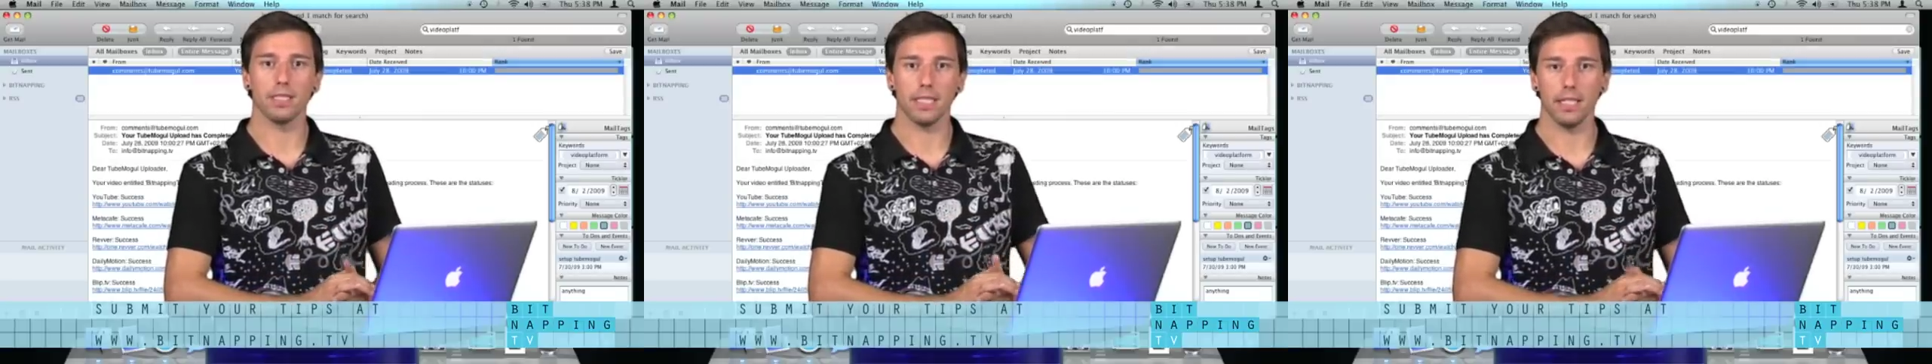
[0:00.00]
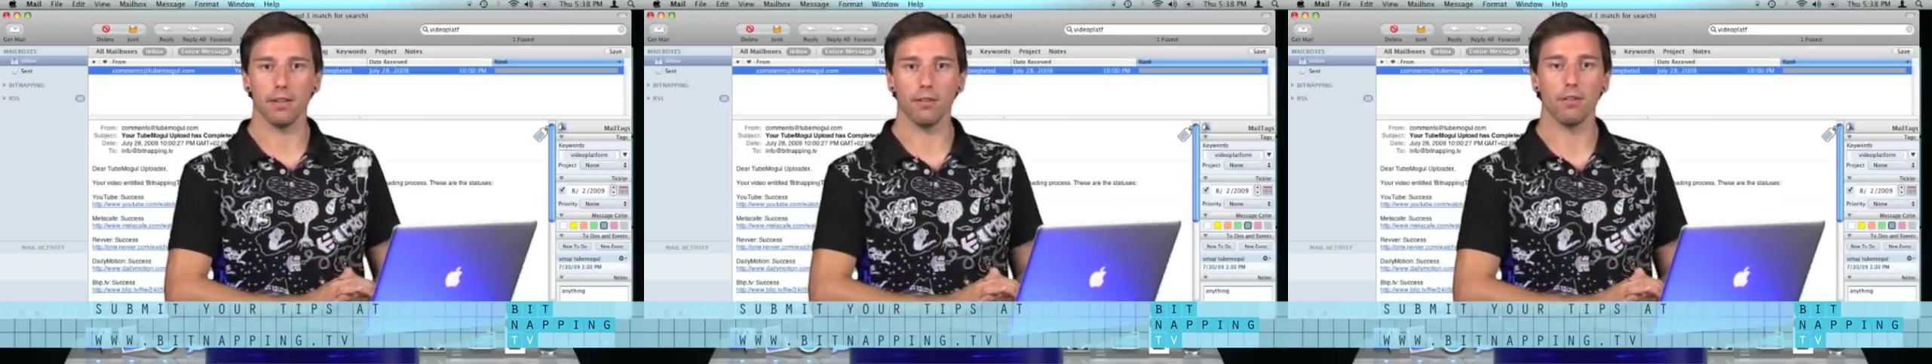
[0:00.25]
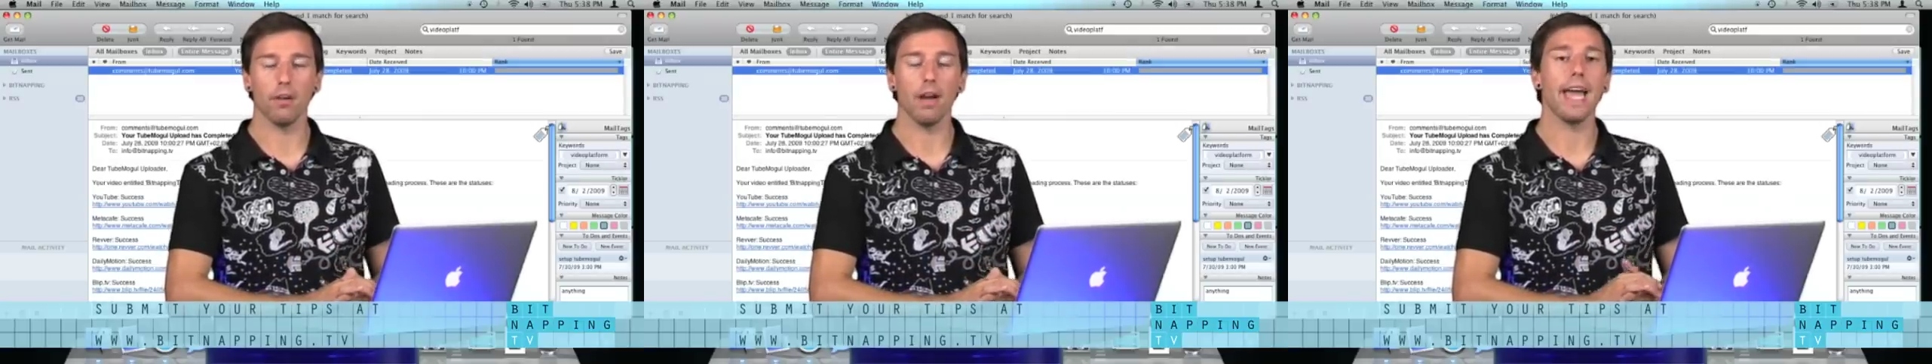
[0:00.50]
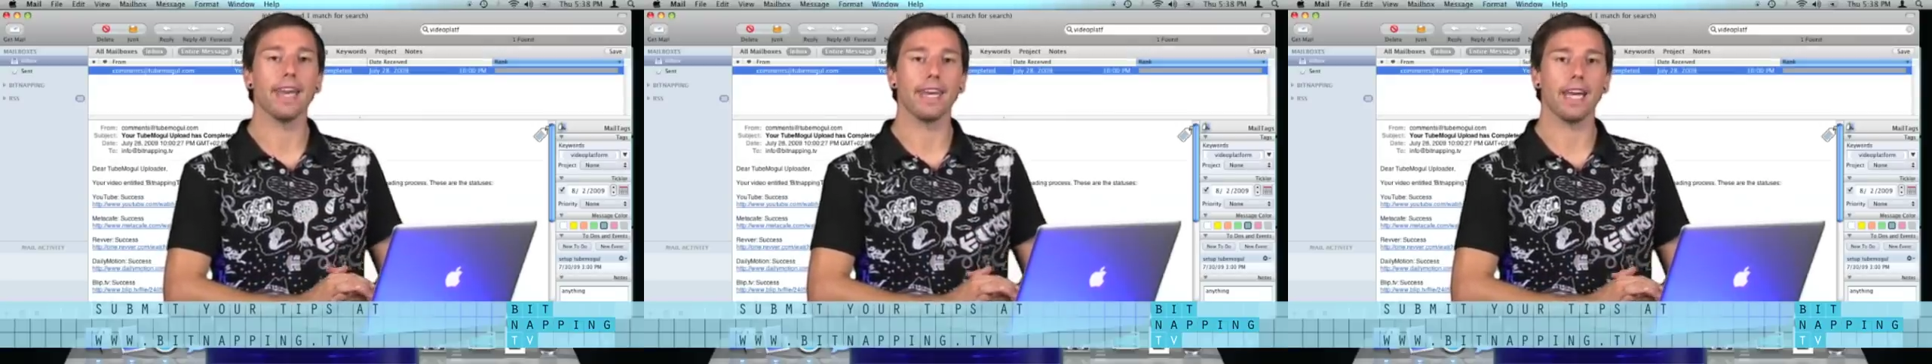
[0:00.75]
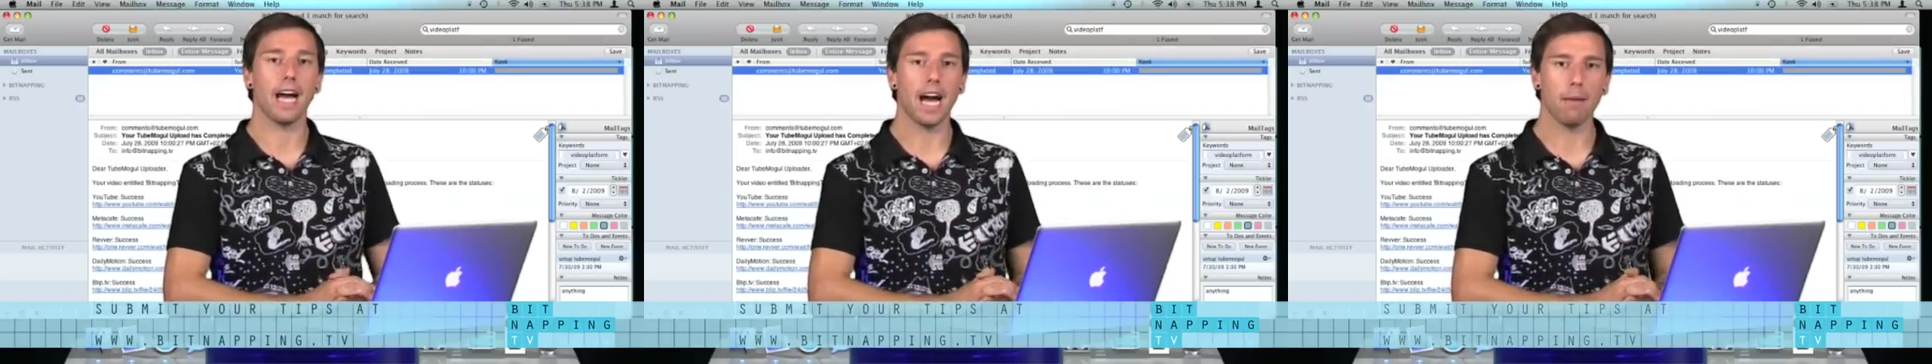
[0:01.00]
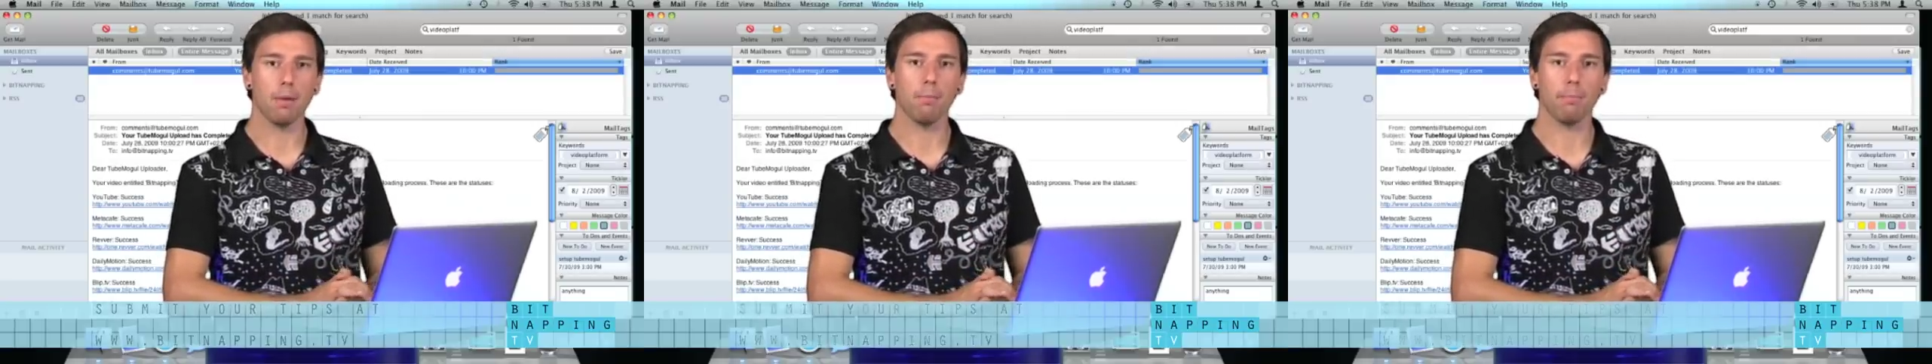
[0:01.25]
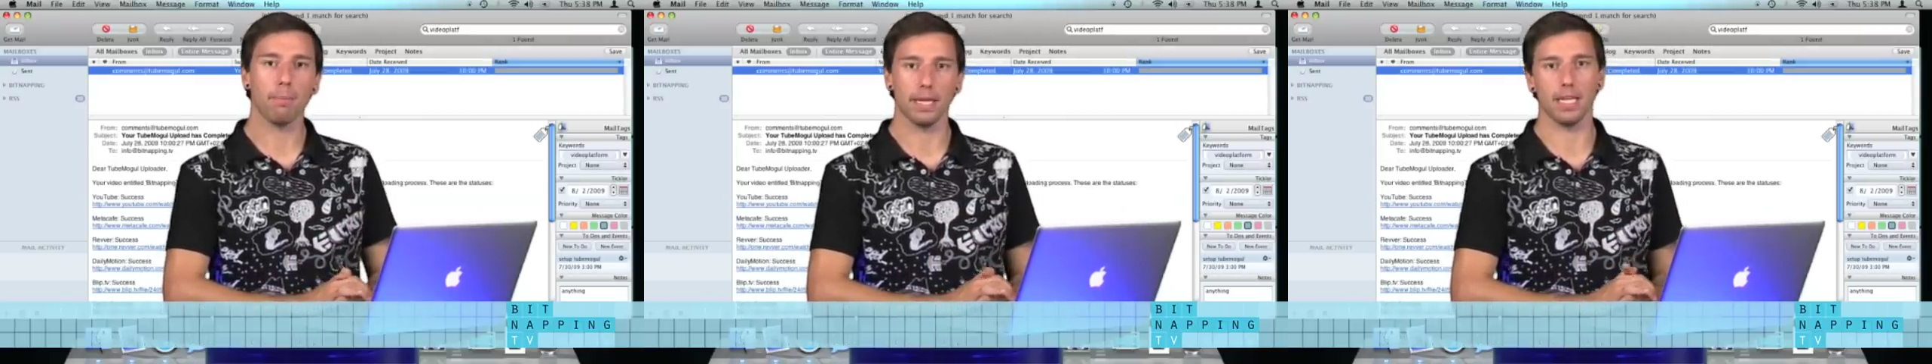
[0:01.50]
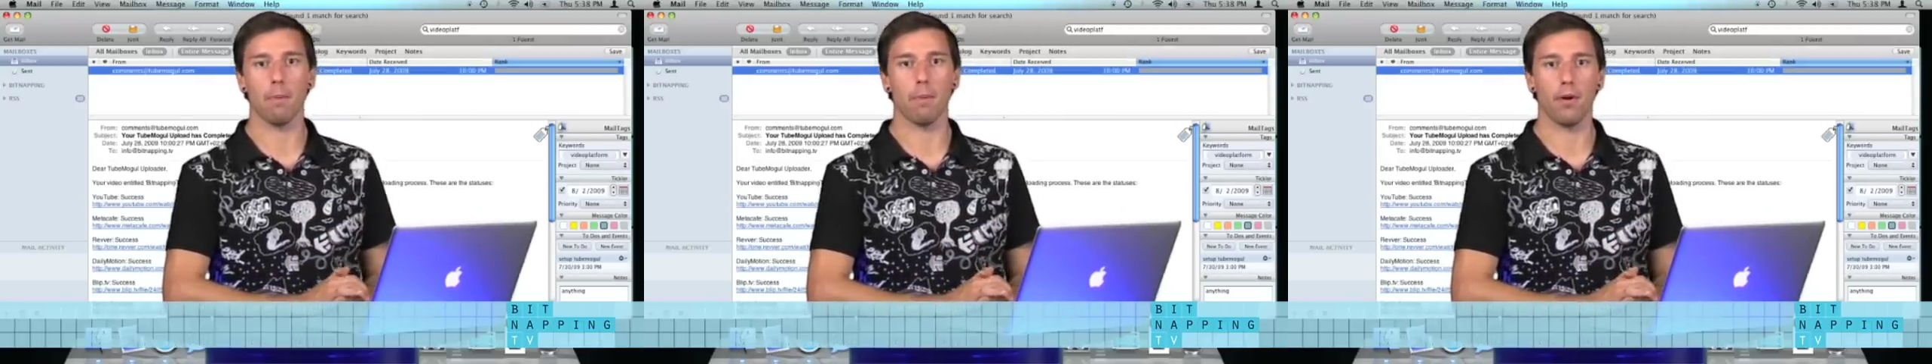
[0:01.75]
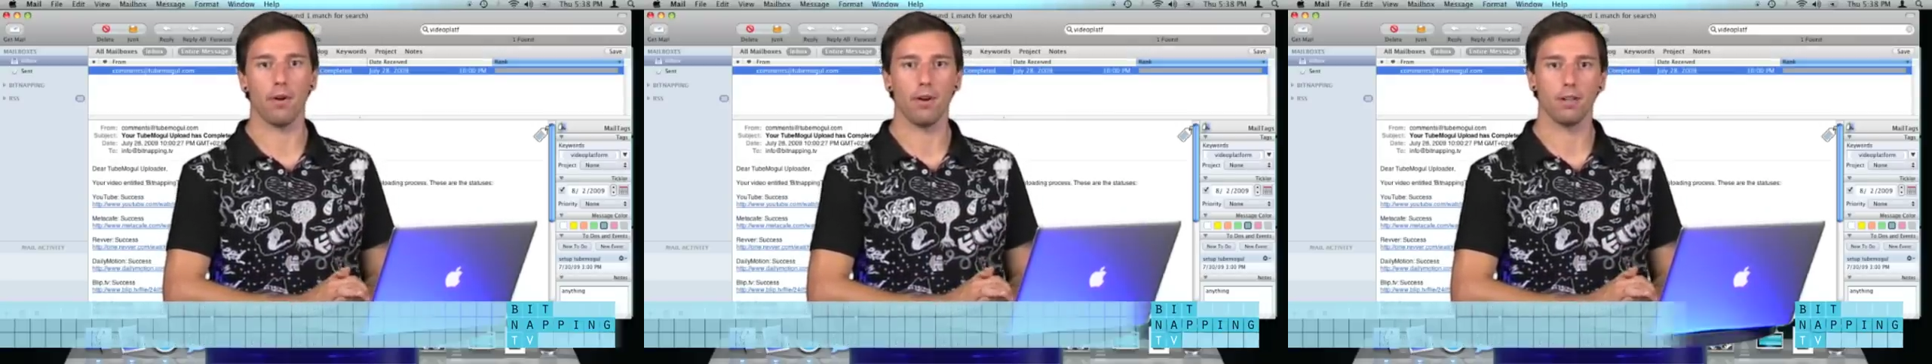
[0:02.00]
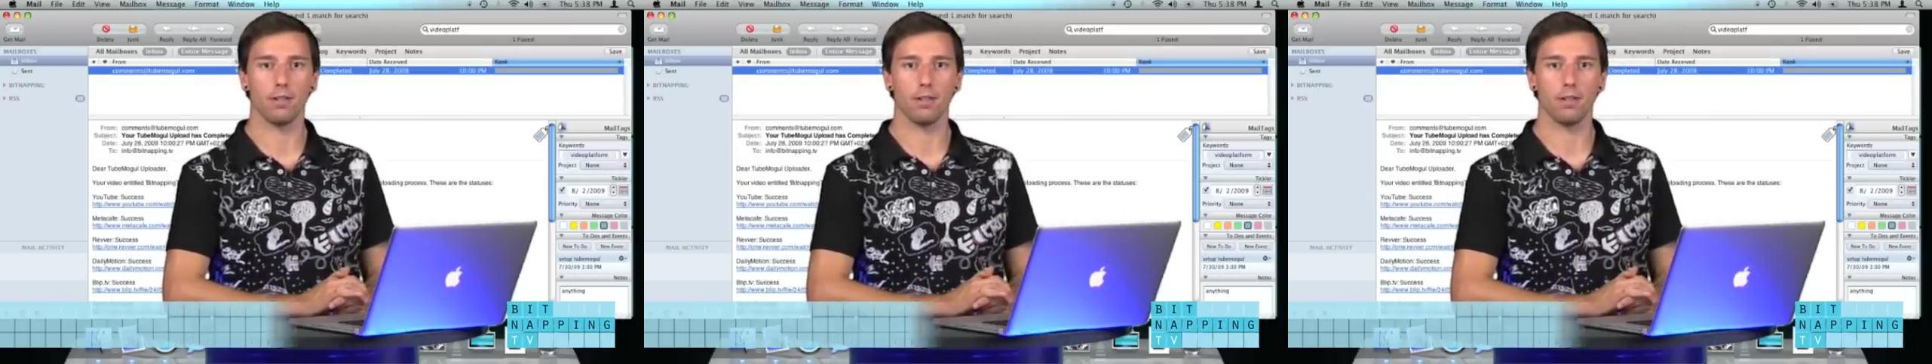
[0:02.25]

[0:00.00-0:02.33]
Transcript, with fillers: Tino and I'm a bitnapper.